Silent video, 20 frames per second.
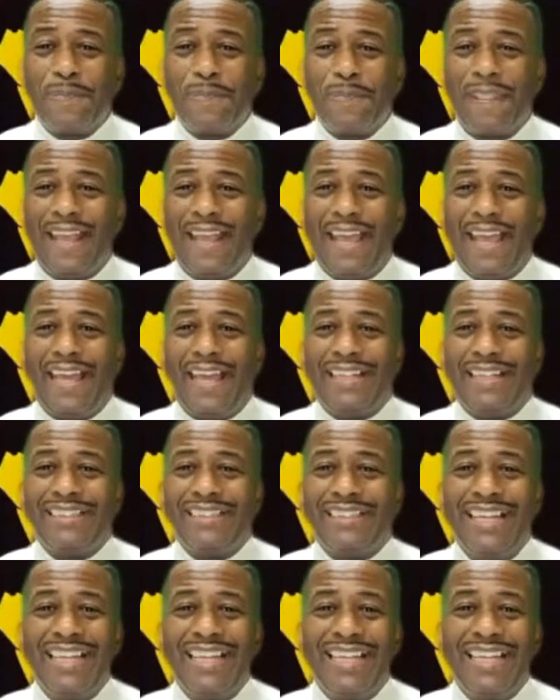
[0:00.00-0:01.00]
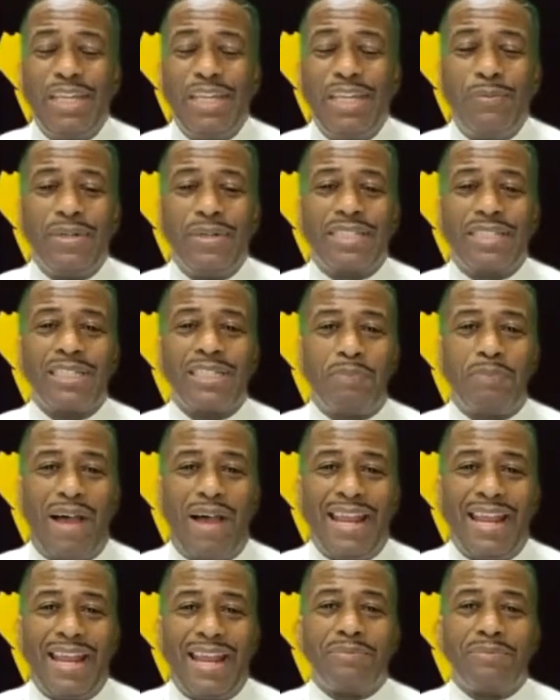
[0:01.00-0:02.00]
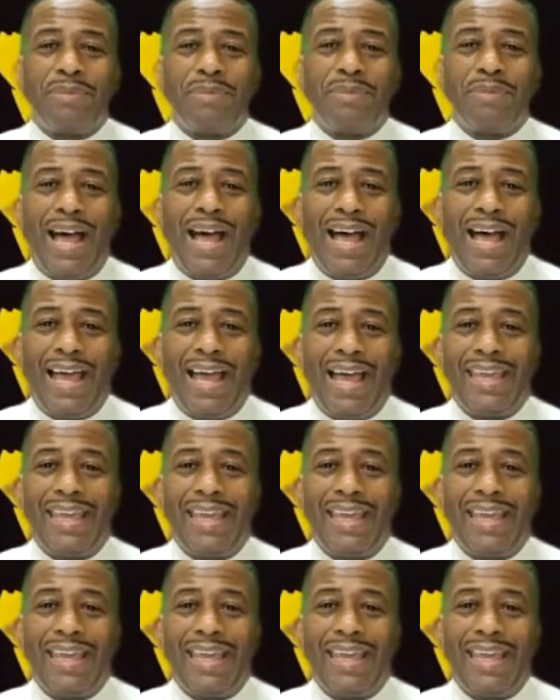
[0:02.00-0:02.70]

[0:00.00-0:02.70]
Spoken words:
and he was inspired by